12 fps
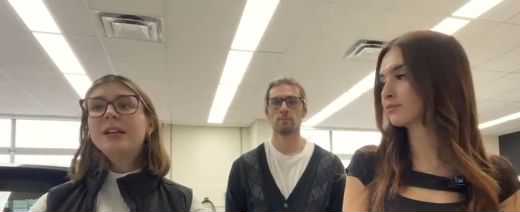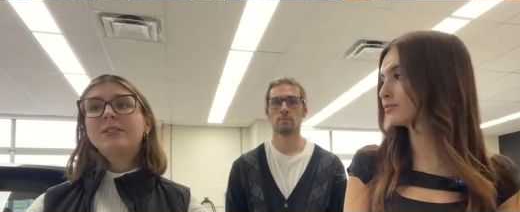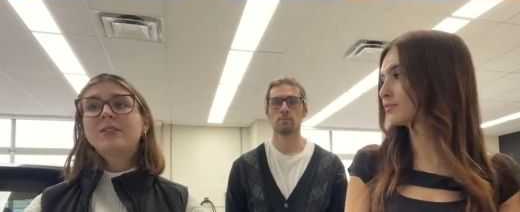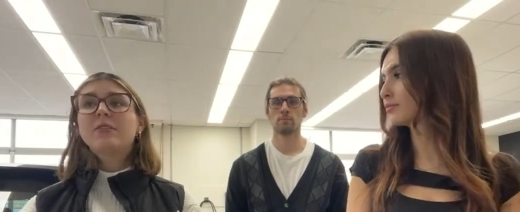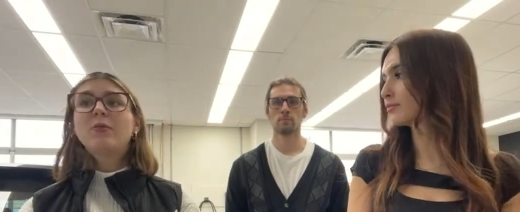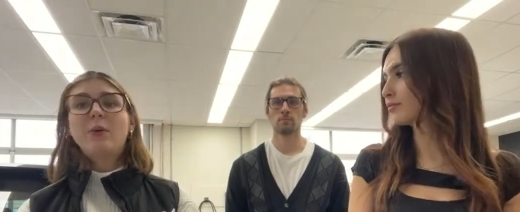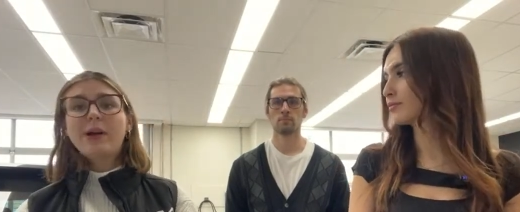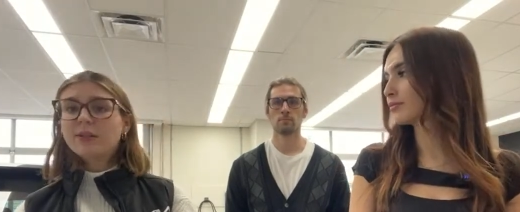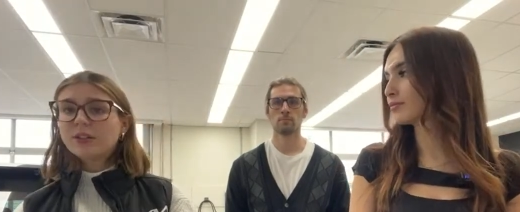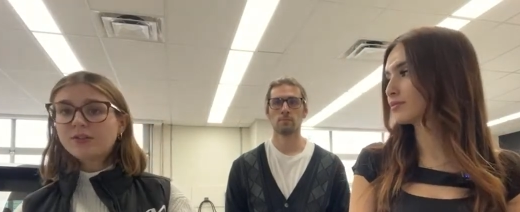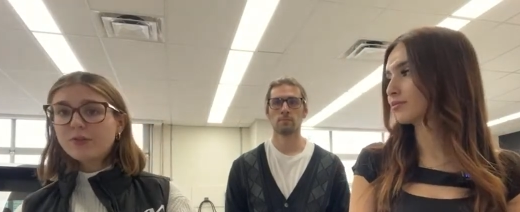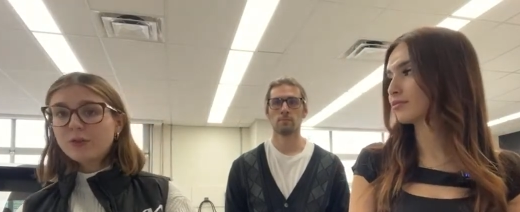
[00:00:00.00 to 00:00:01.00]
Speaker 1: does have a
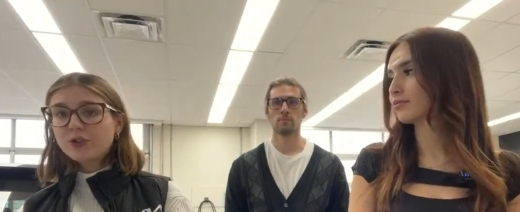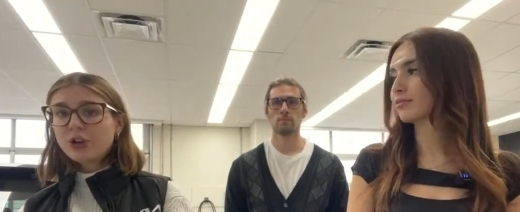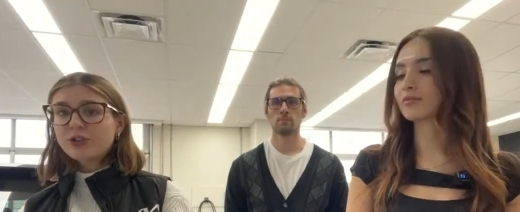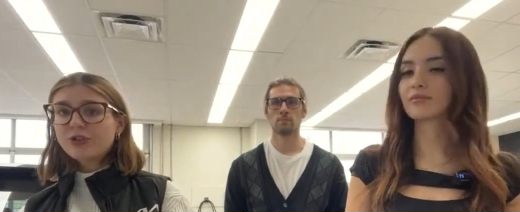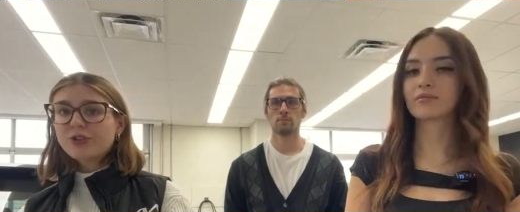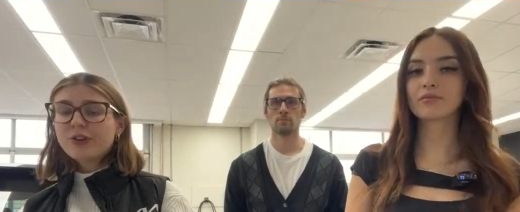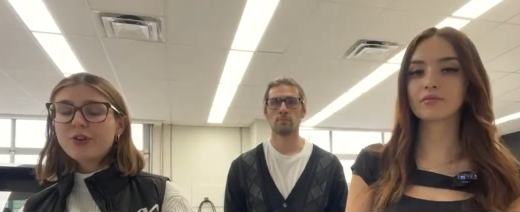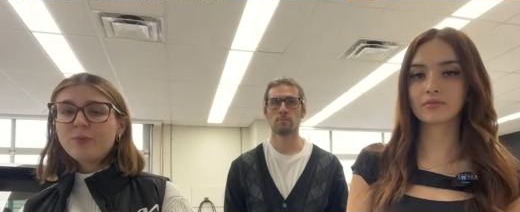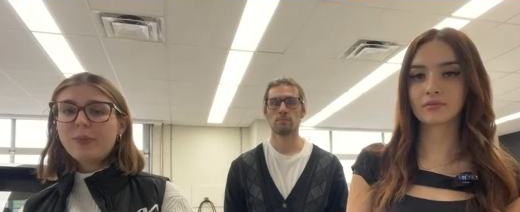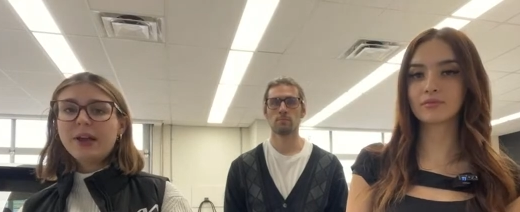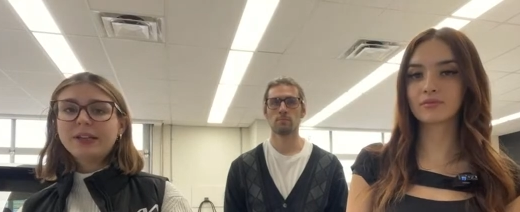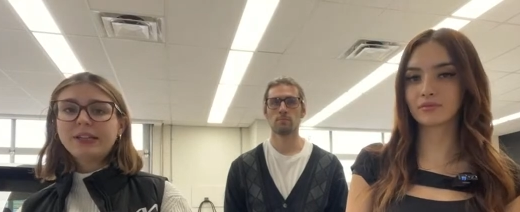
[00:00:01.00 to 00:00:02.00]
wireless phone charger though,
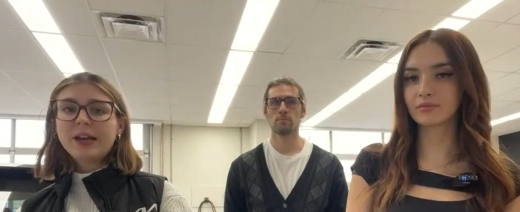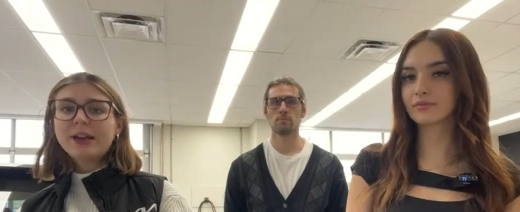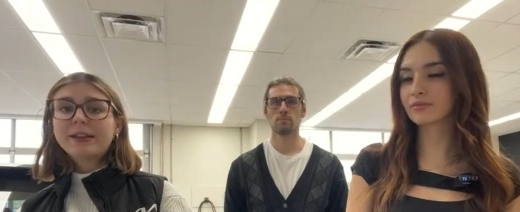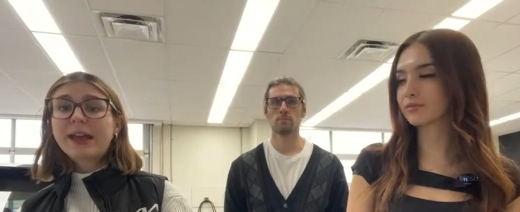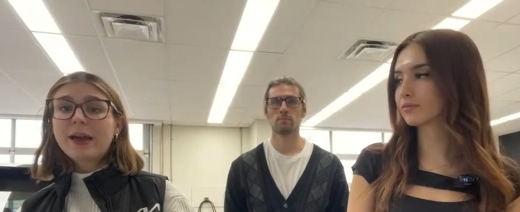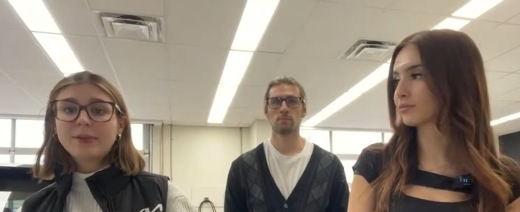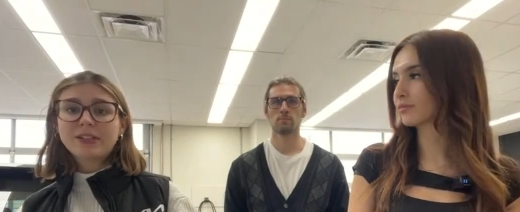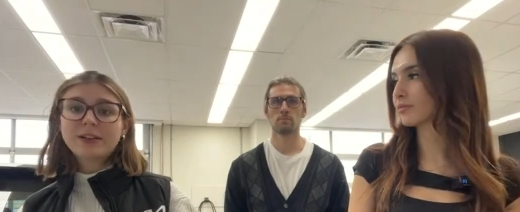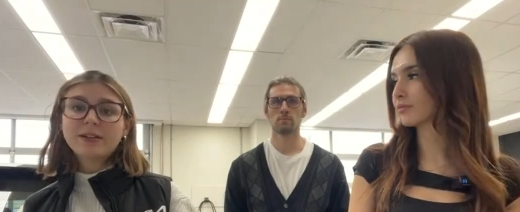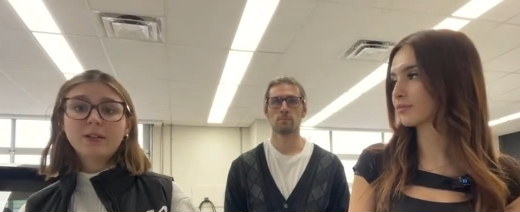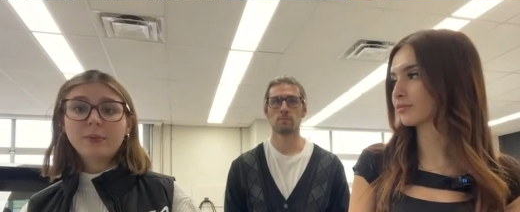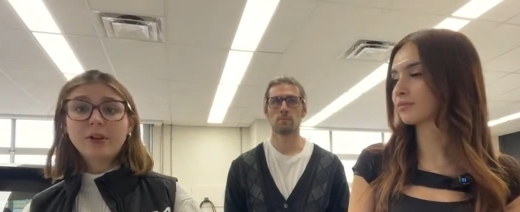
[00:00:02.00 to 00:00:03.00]
but mm -hmm. uh, Gabi
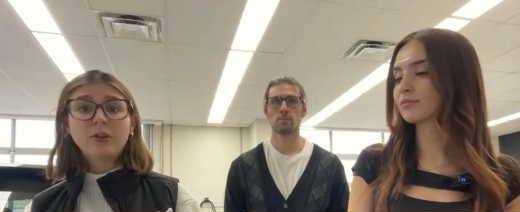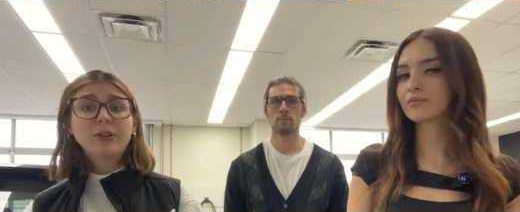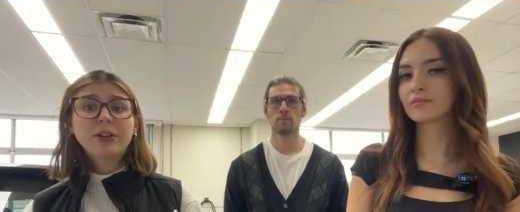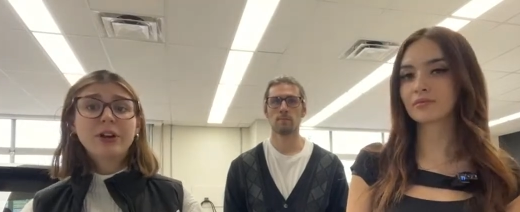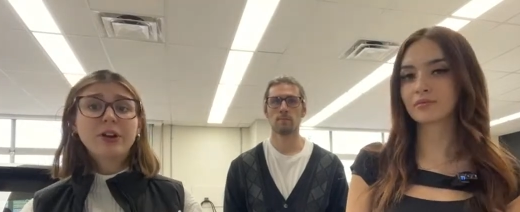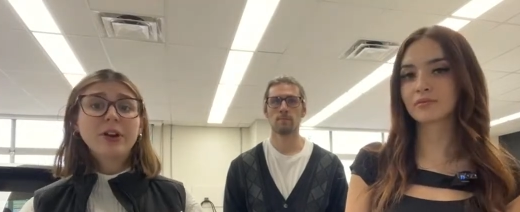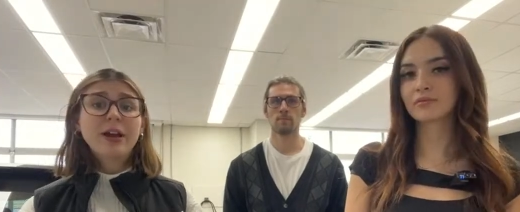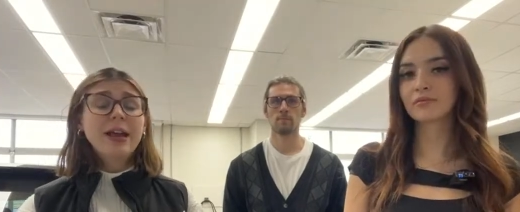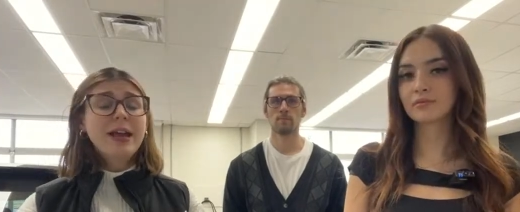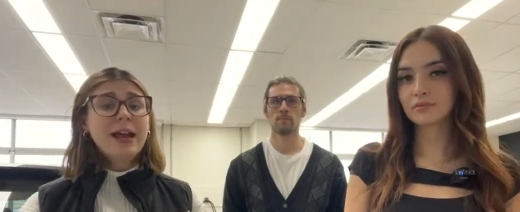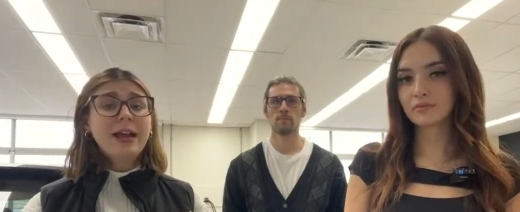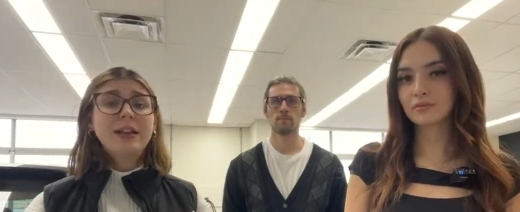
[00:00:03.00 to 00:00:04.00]
said a little bit earlier,
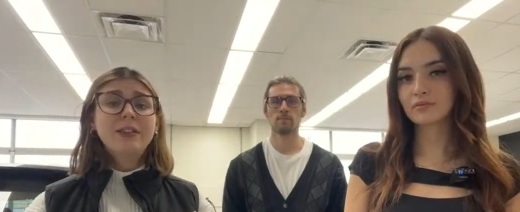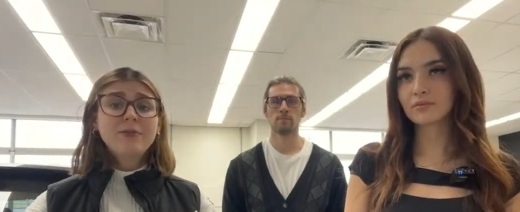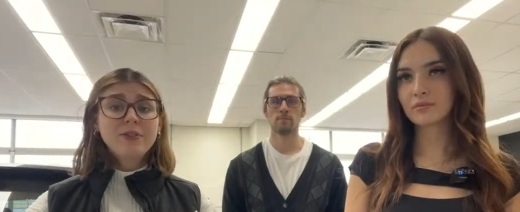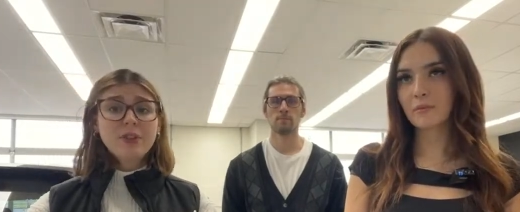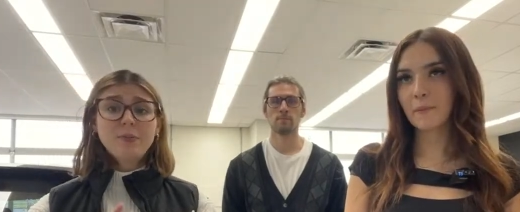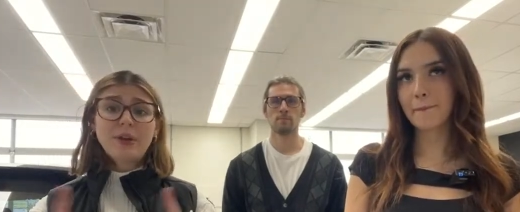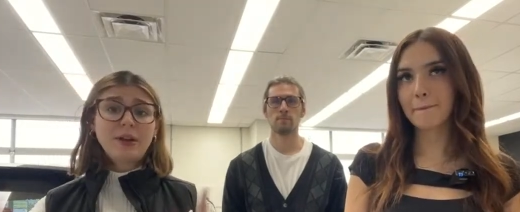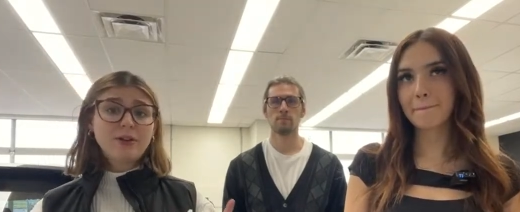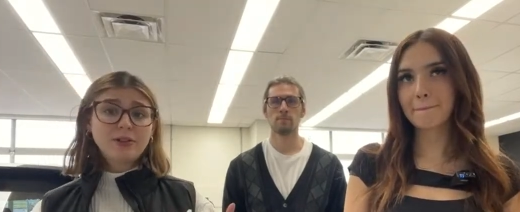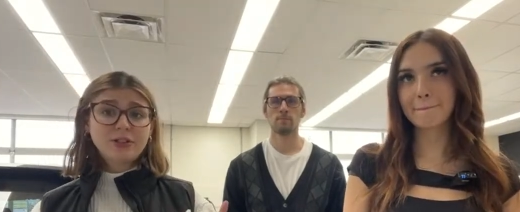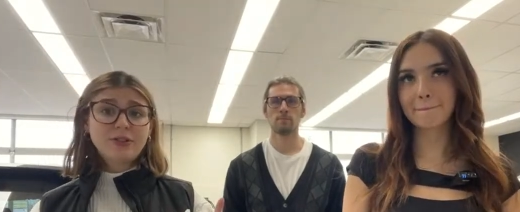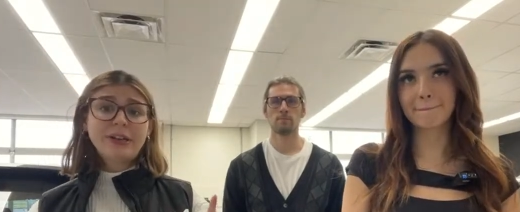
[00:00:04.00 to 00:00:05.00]
anything with the bigger
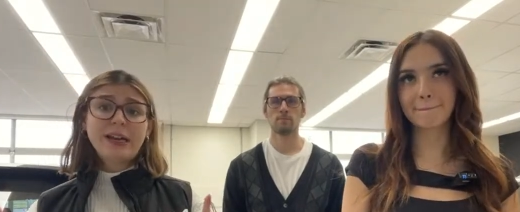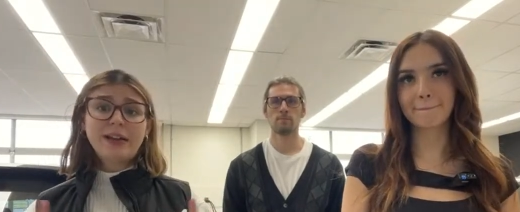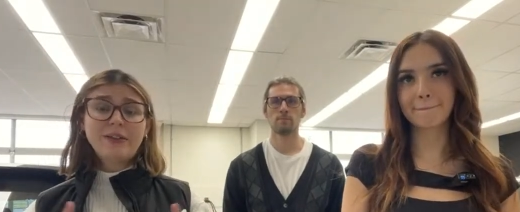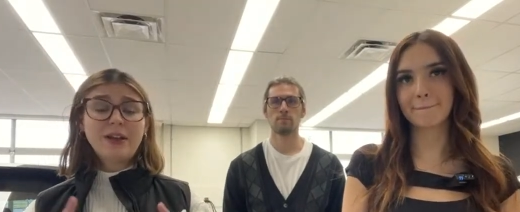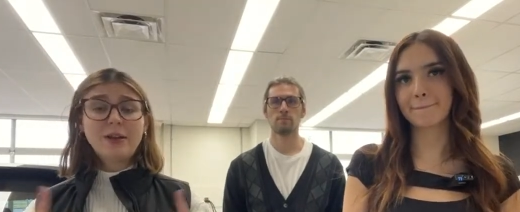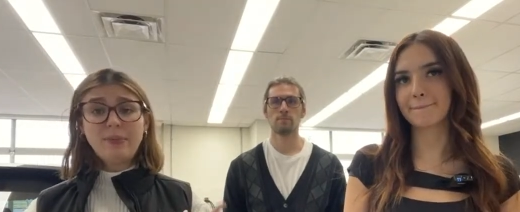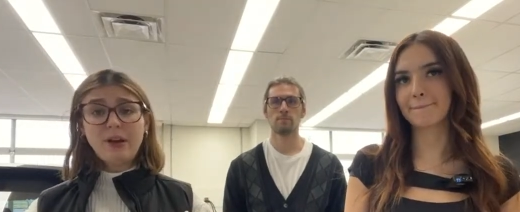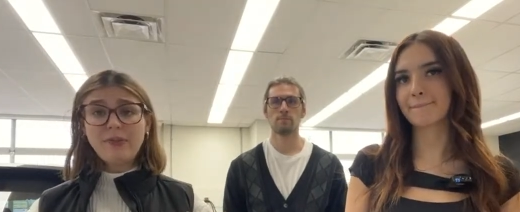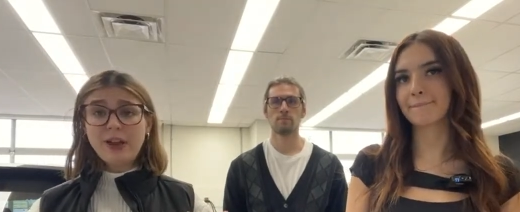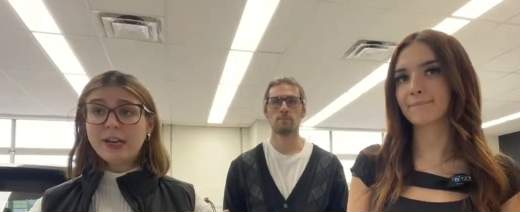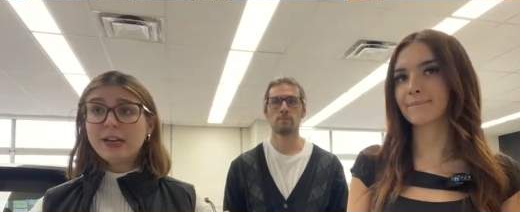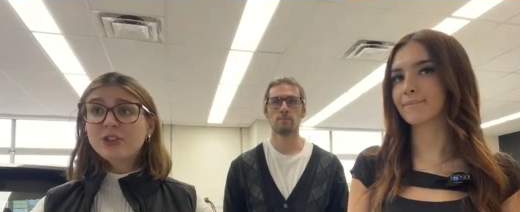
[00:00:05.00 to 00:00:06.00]
screen, anything above
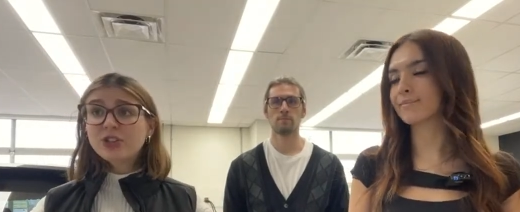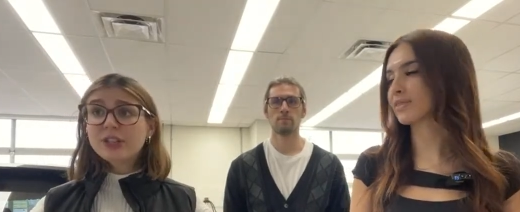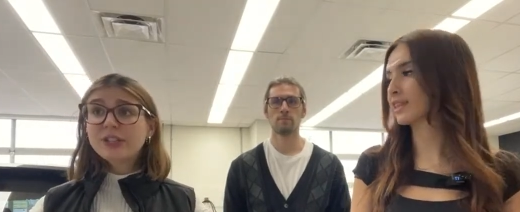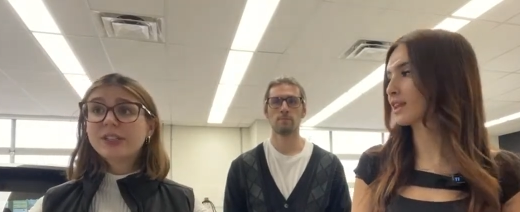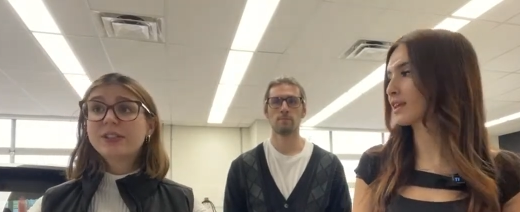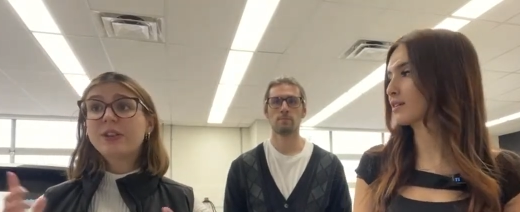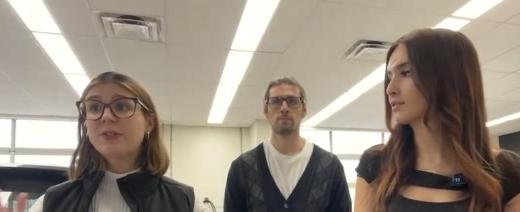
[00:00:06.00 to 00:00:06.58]
eight inches, there